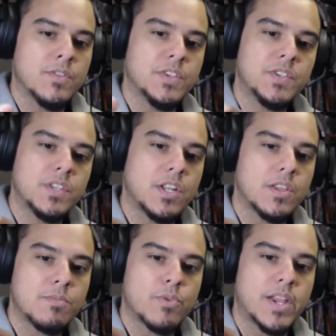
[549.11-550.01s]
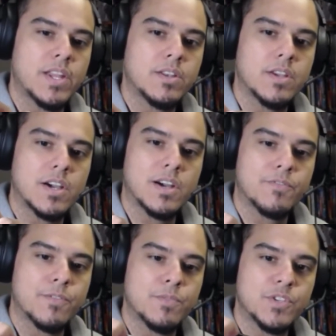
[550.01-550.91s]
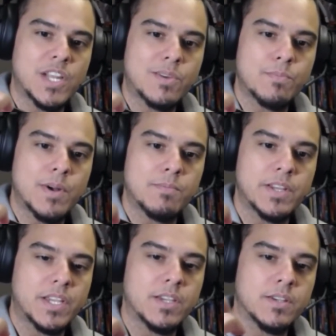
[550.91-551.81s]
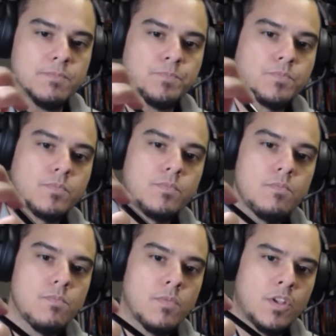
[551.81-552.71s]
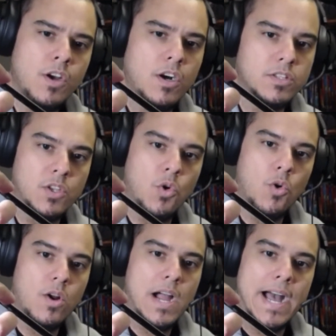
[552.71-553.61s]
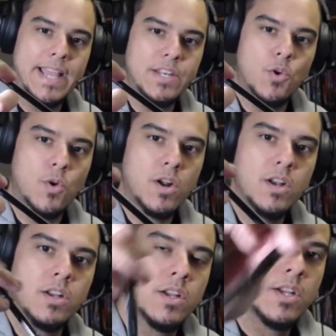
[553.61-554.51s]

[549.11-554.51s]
This is another brand from the Czech Republic called Core I Nor.